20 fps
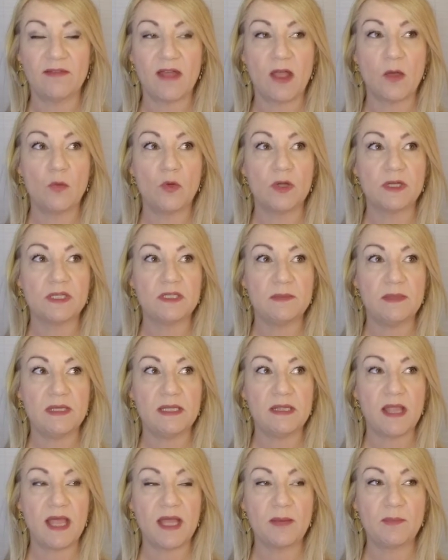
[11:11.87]
I want to be
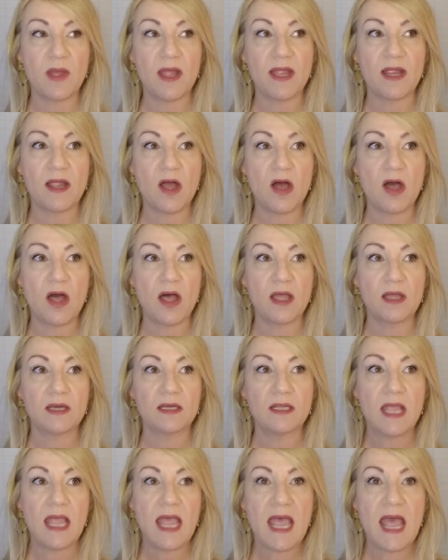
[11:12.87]
led by God
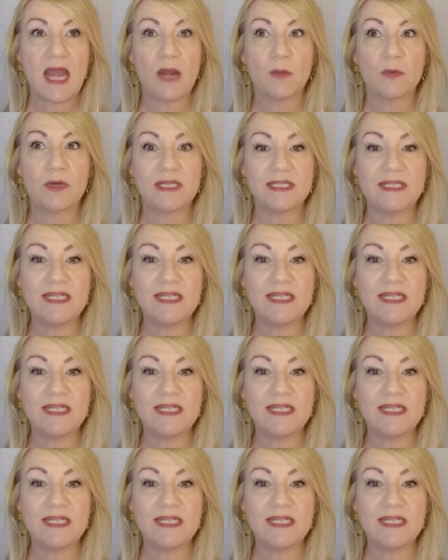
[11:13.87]
and I want to